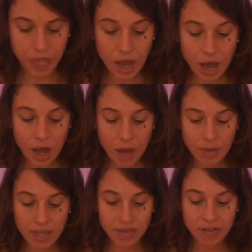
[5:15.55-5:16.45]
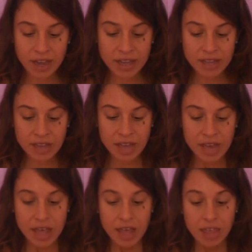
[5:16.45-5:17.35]
It says,
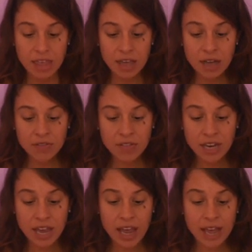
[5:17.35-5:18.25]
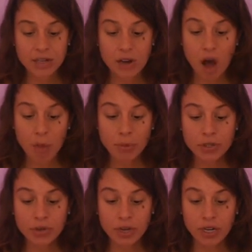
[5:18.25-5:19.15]
think of today as an
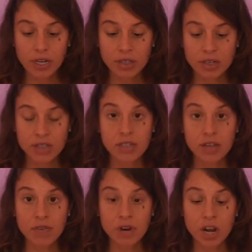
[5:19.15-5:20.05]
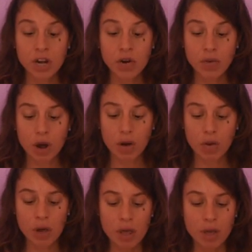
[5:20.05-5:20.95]
opportunity to discover and
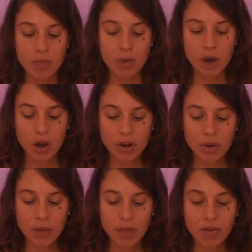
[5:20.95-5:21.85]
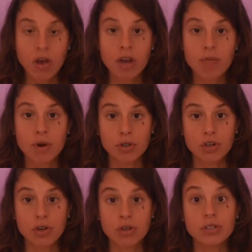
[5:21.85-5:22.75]
grow beyond your mental and
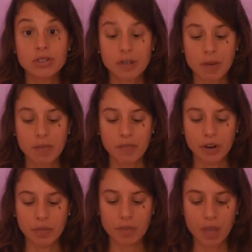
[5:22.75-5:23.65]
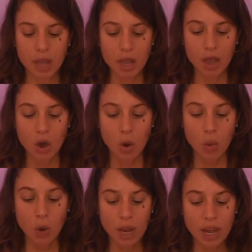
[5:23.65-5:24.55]
emotional discomfort.
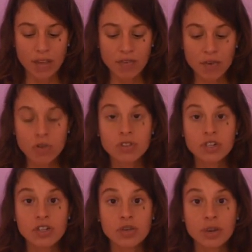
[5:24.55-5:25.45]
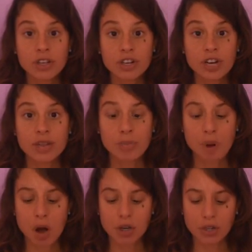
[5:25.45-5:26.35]
When a difficult situation is
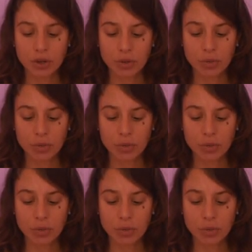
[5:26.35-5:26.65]
upon you,